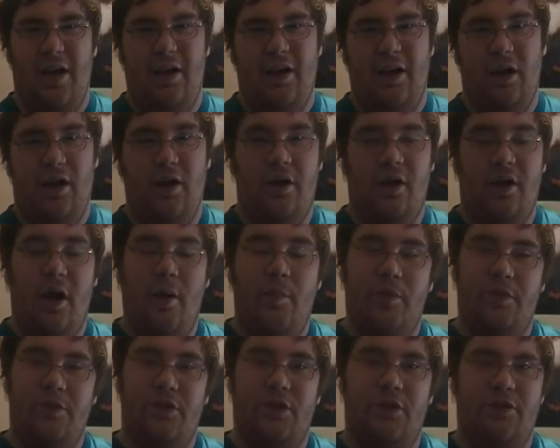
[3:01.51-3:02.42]
are a
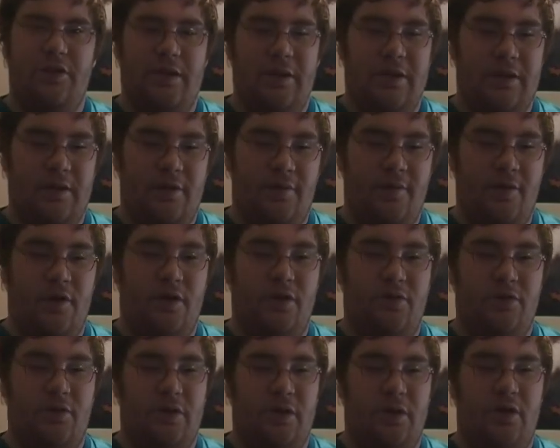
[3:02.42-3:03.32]
couple jokes like in the
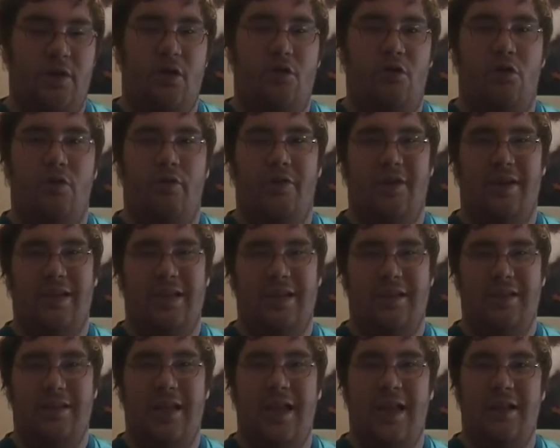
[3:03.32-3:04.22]
first one that'll go over
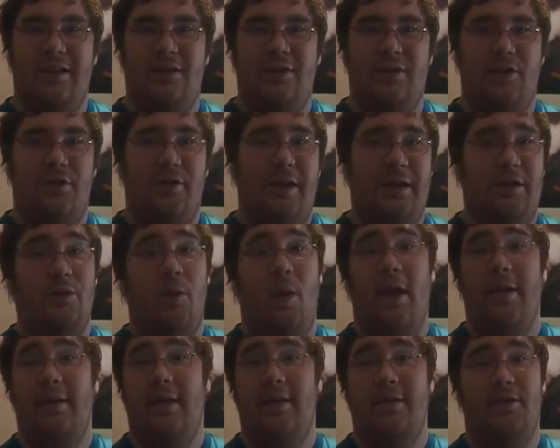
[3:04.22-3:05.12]
kids' heads. There's a great
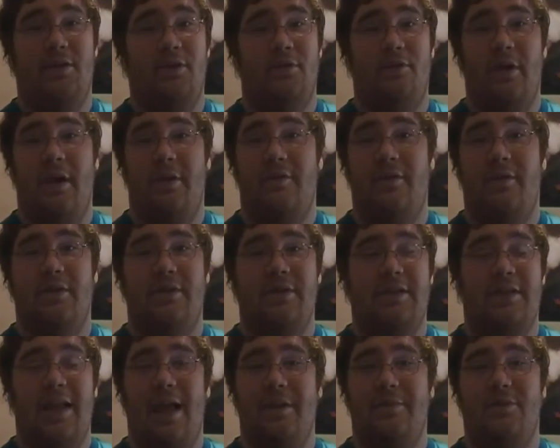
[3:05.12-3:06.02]
Twilight Zone
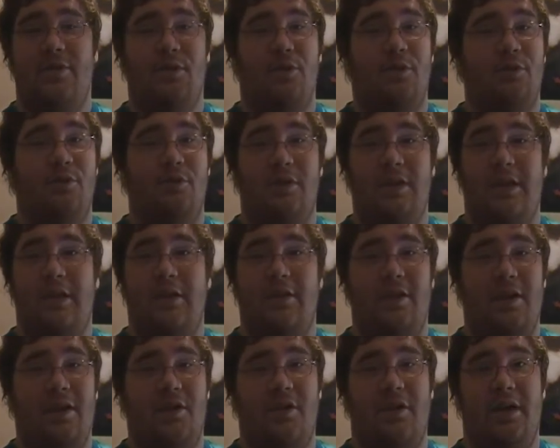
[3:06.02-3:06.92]
reference. It's absolutely
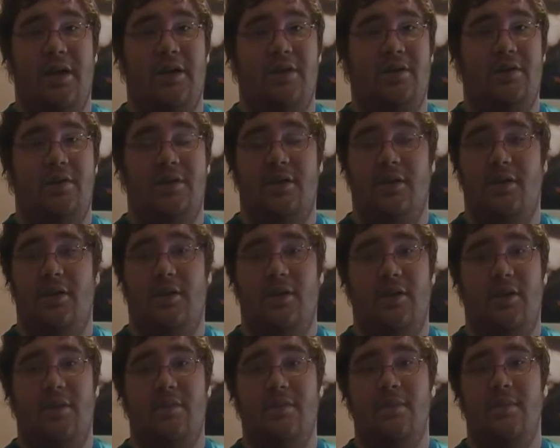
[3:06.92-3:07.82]
hilarious.
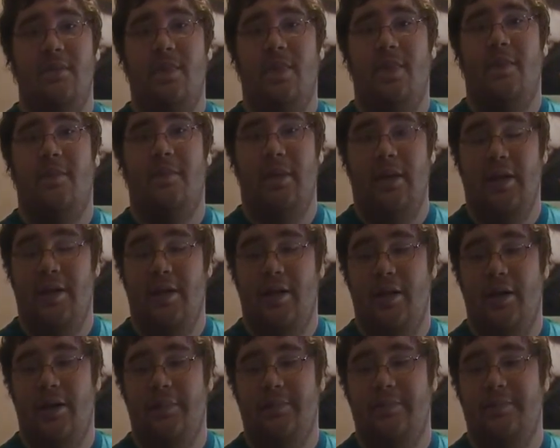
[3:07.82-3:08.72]
But,
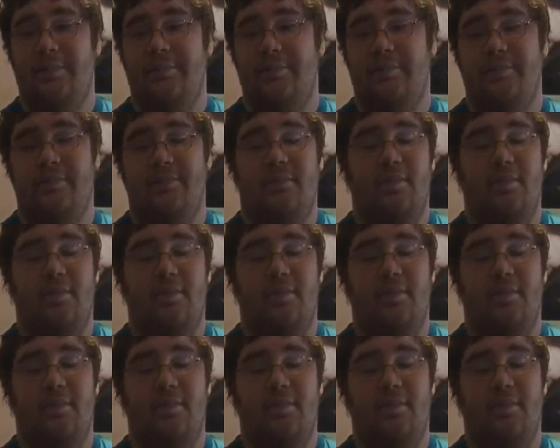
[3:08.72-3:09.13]
and